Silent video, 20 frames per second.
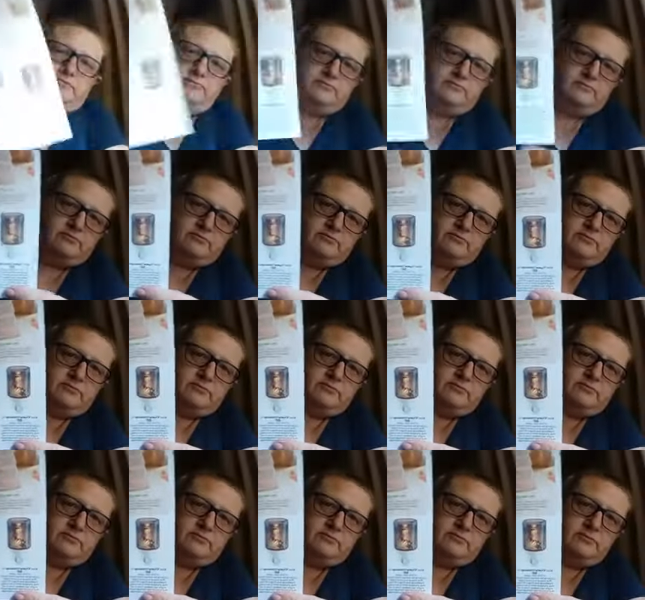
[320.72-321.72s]

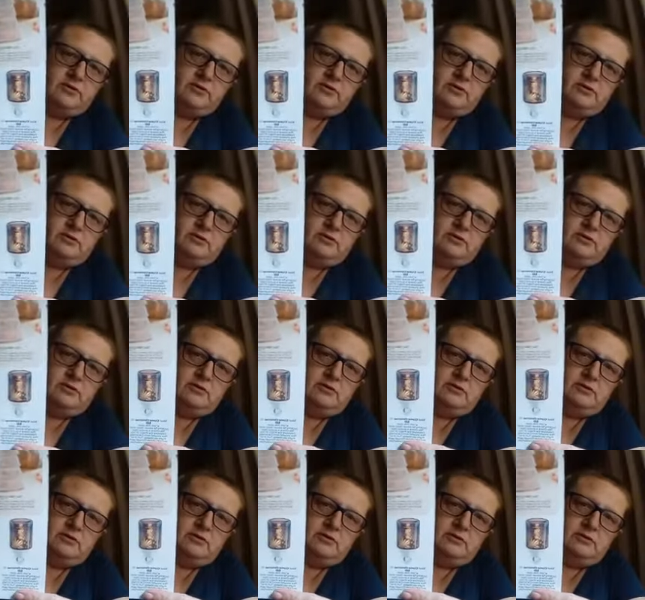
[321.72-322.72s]
Nobody speaks.